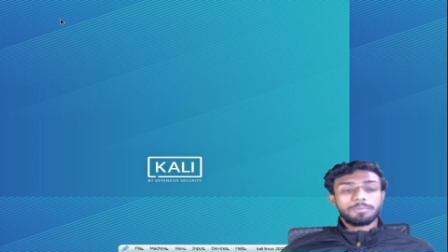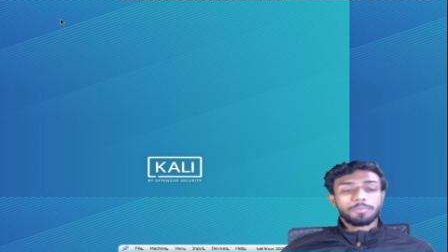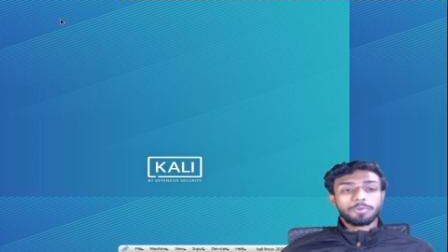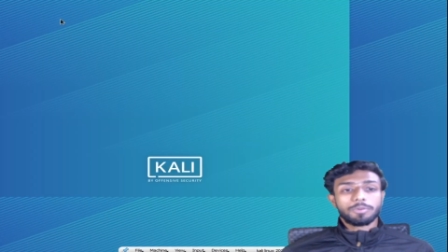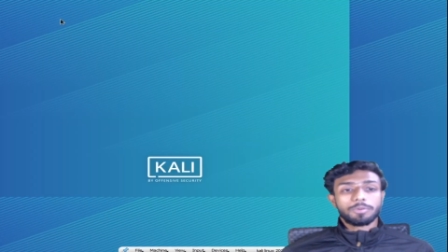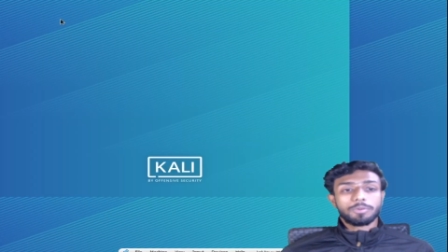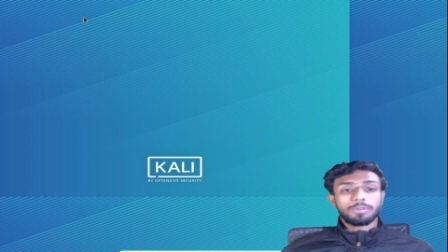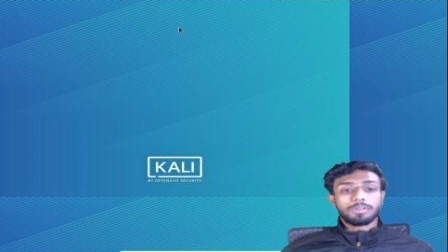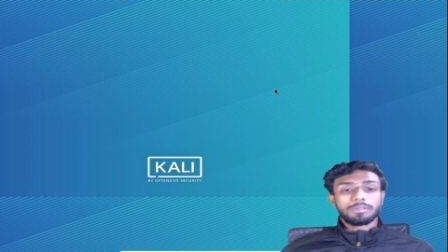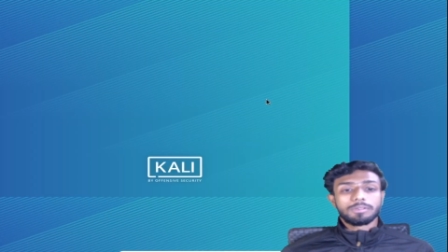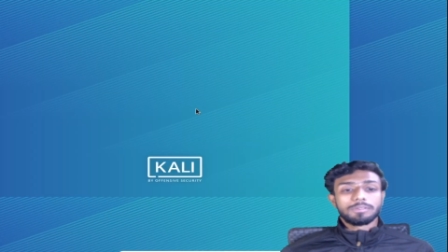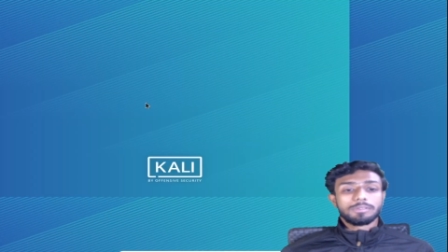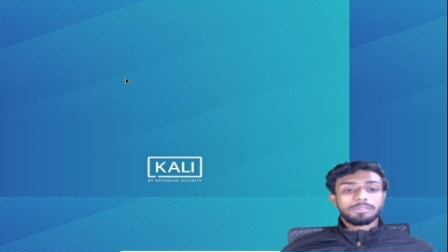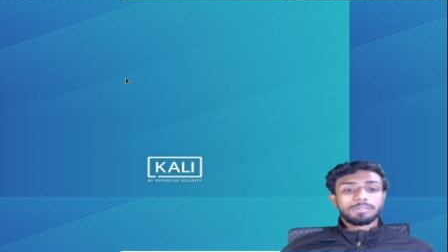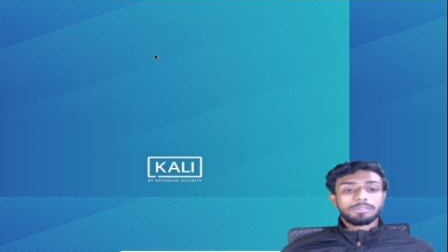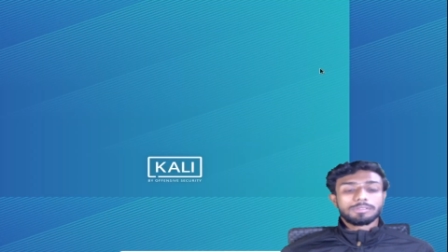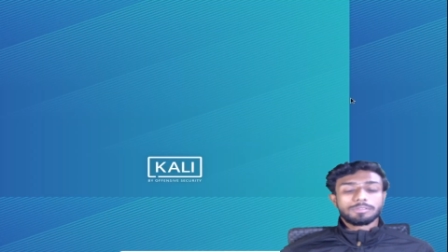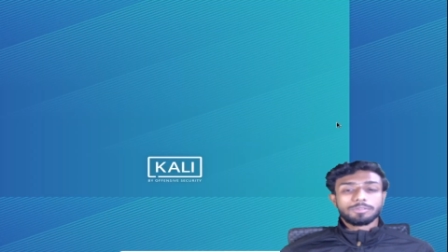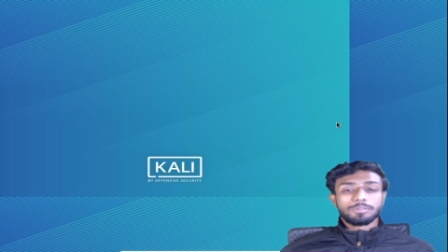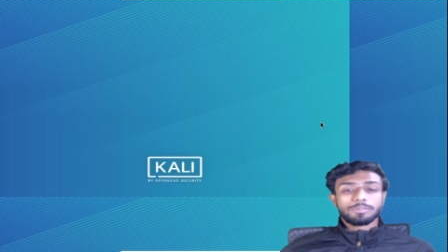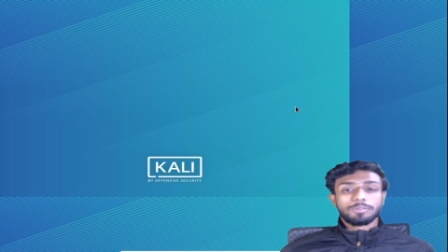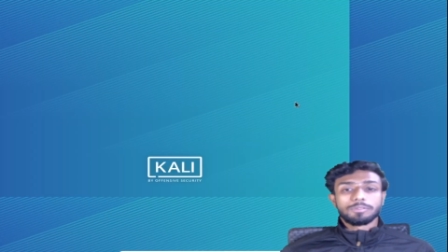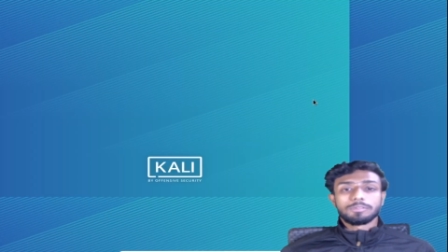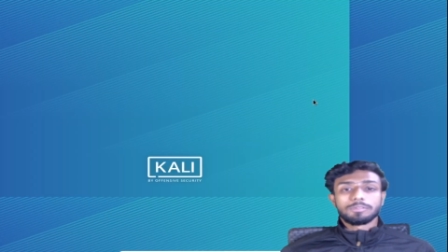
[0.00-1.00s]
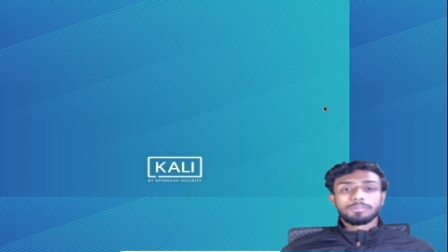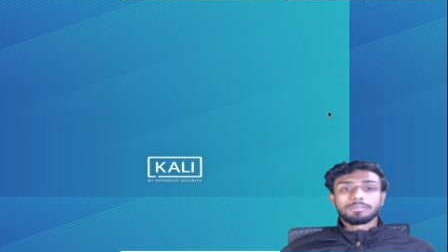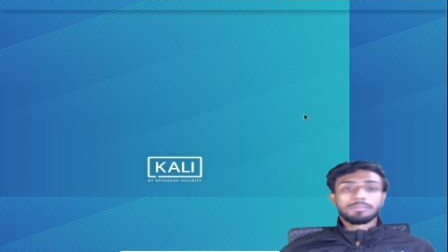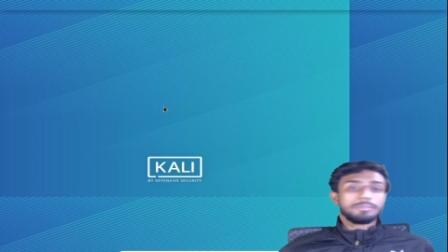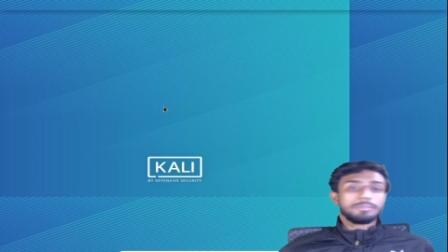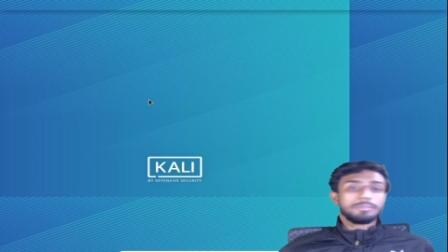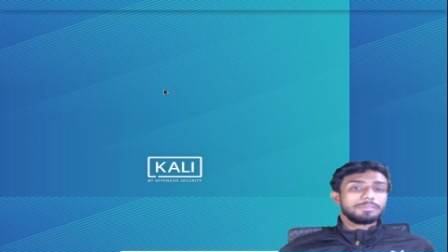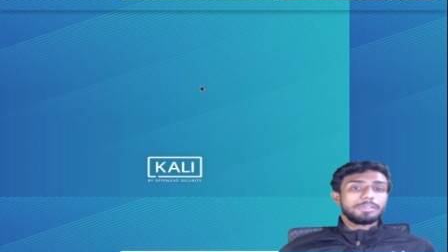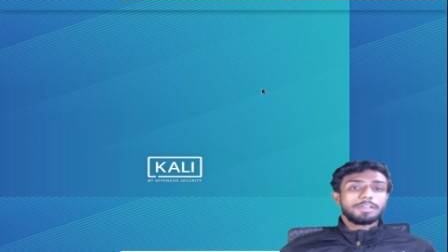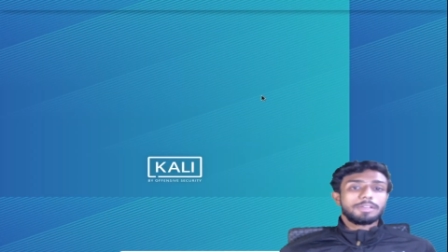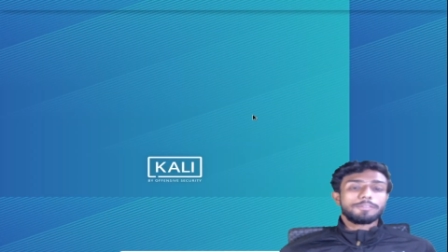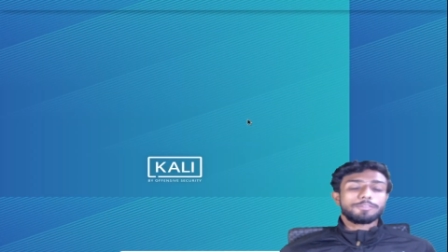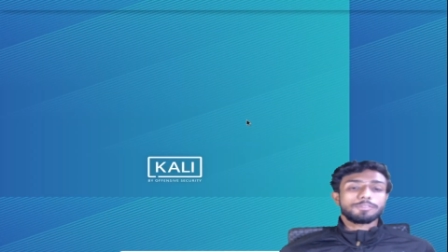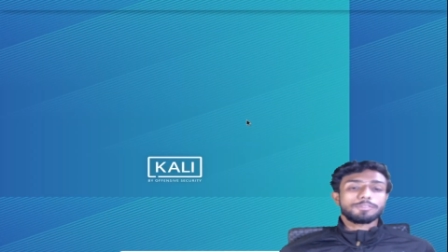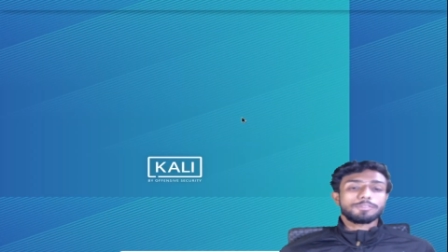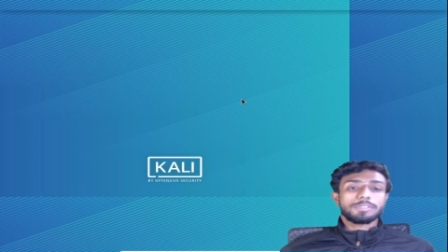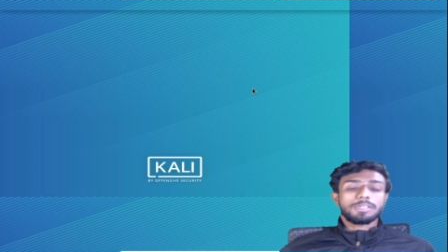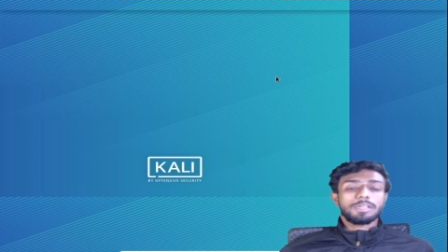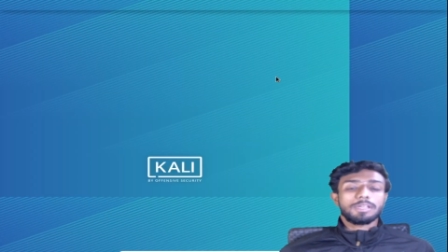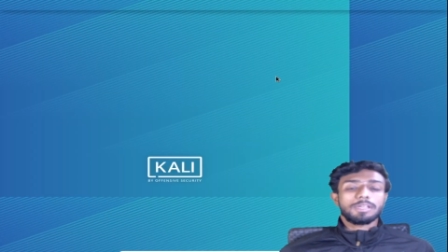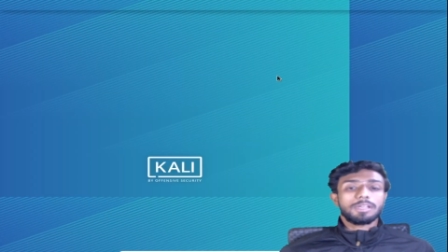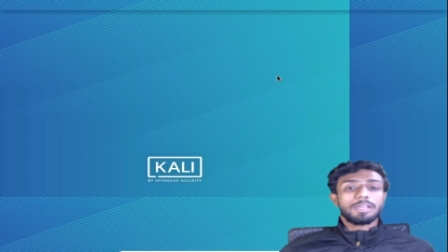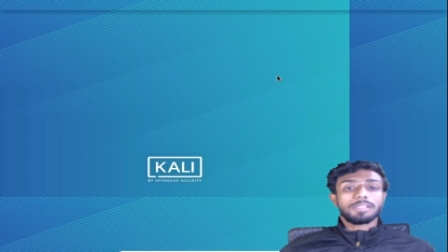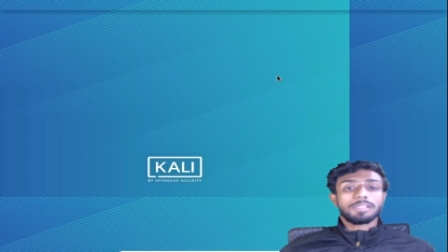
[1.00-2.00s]
mode so if you
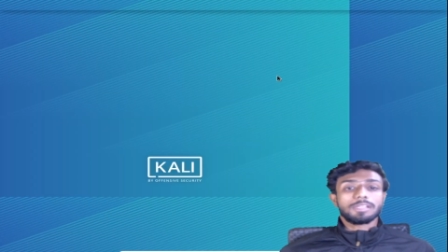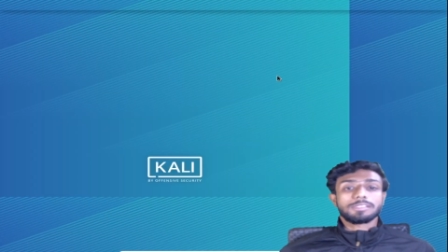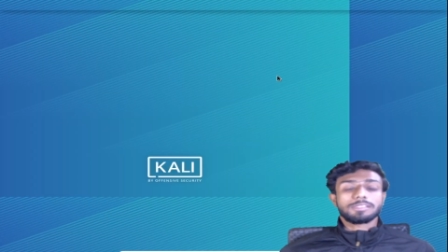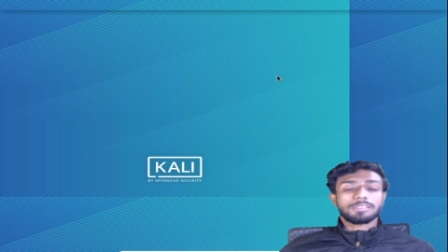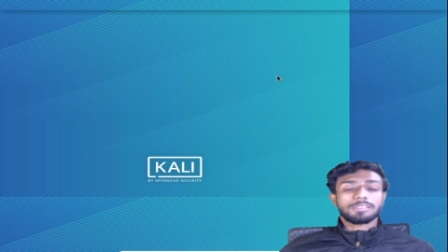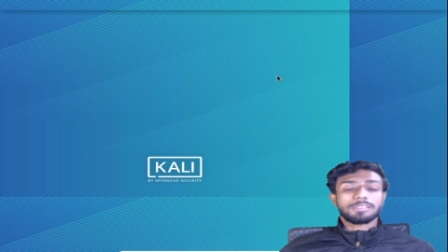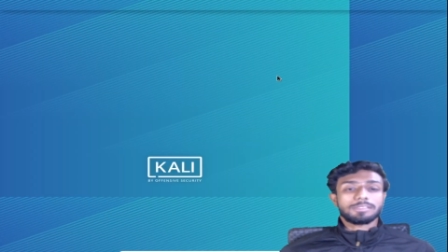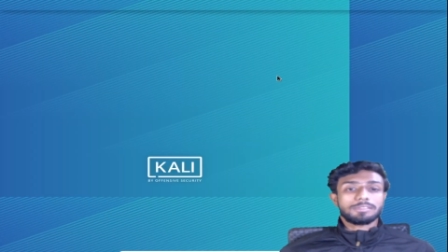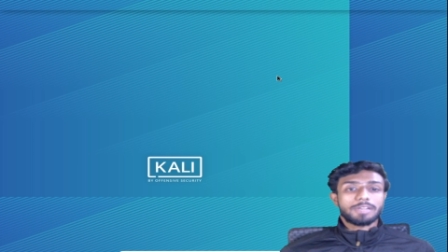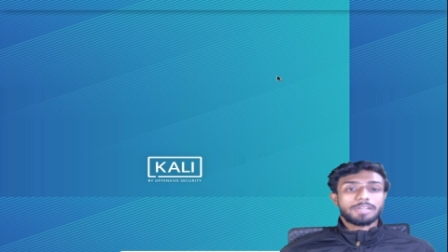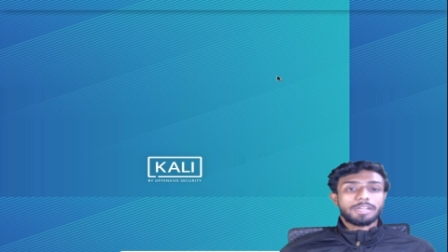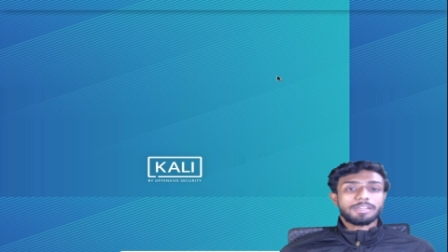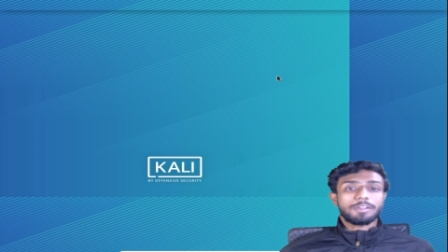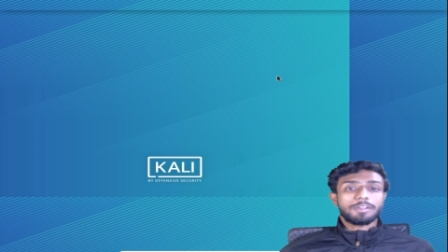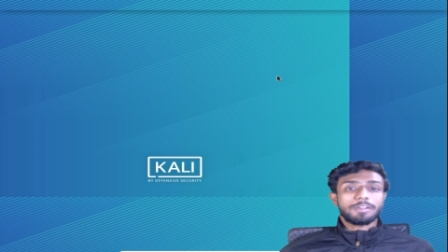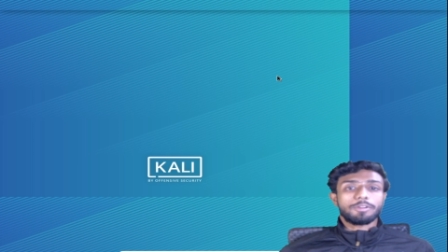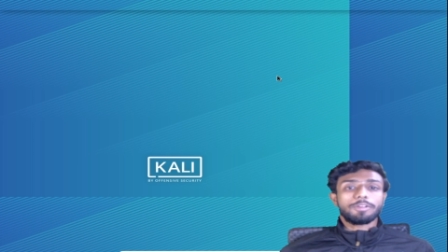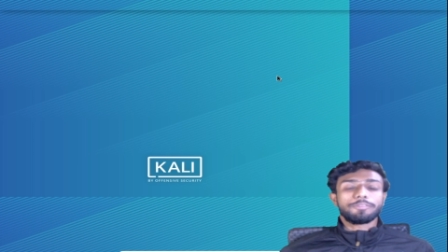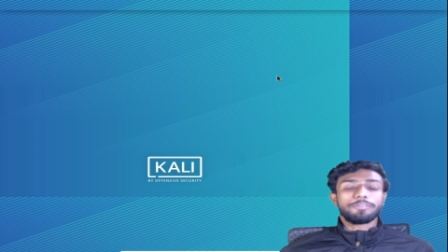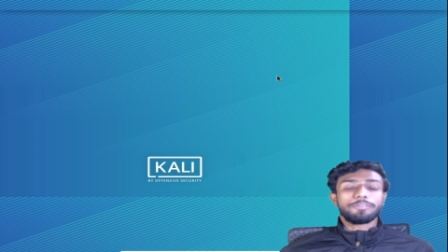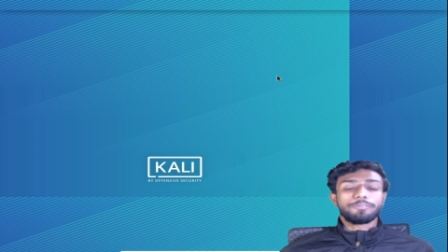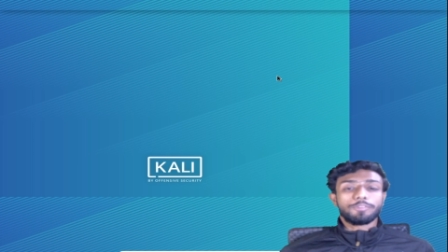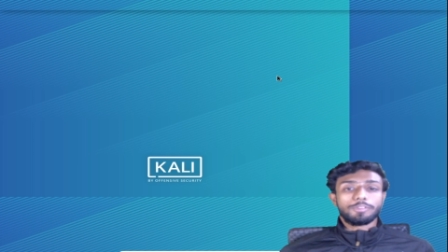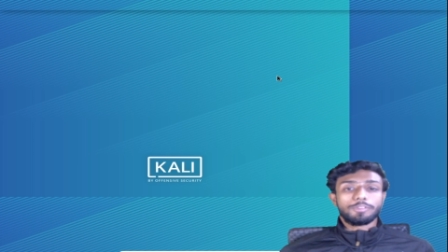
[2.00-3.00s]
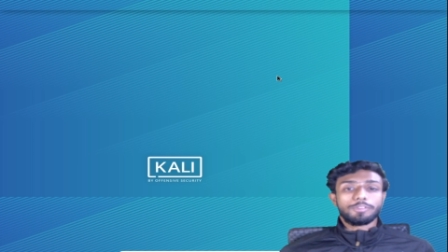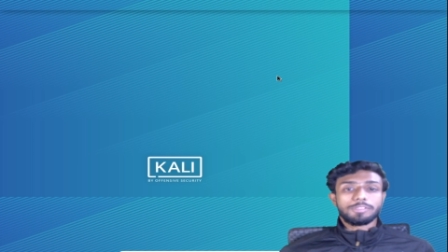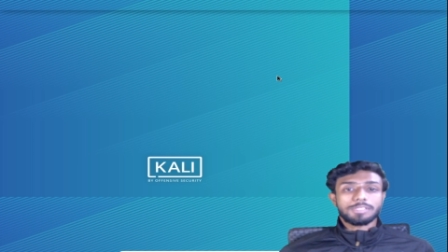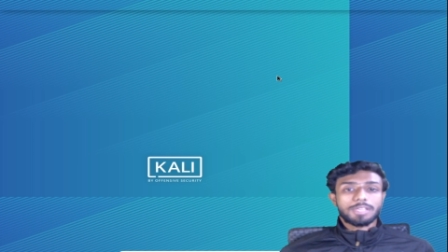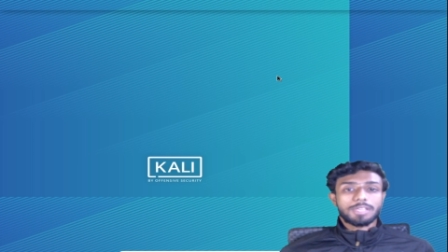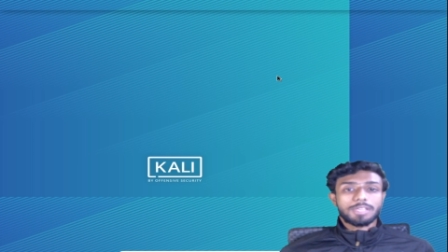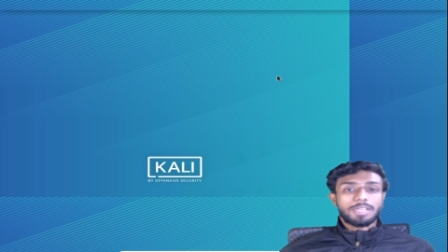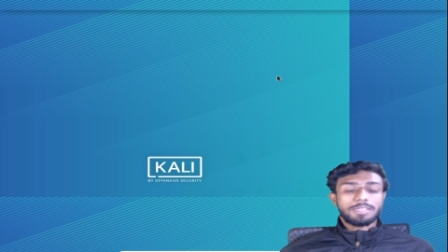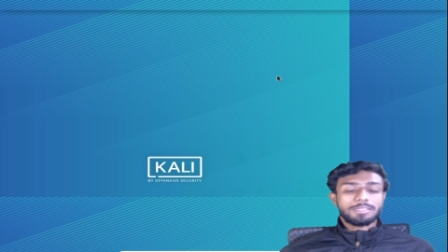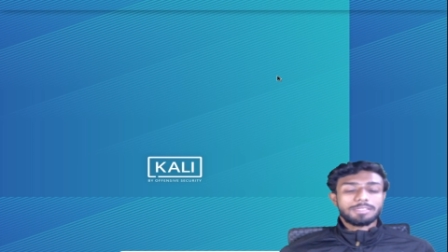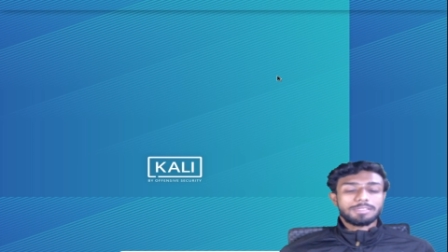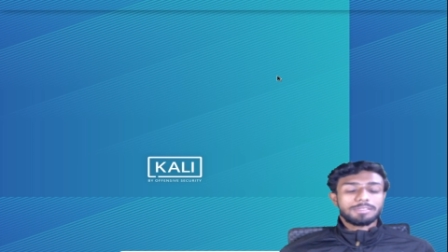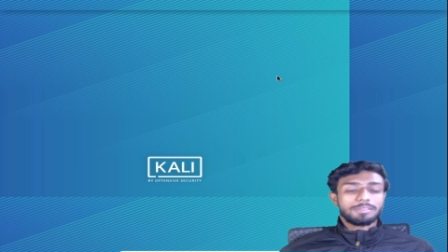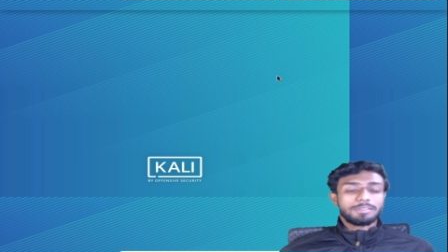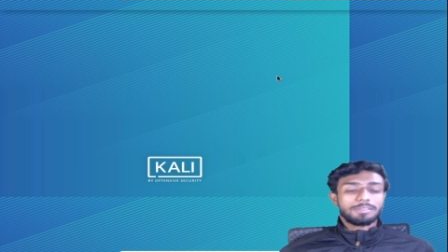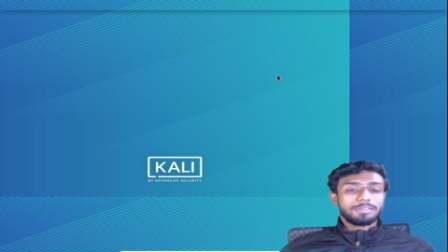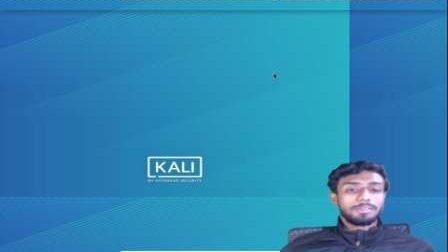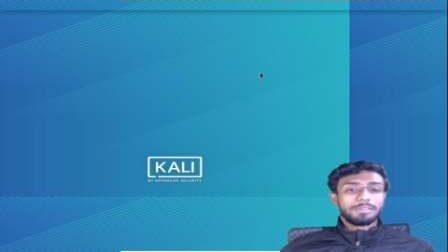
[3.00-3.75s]
see it's right now in full size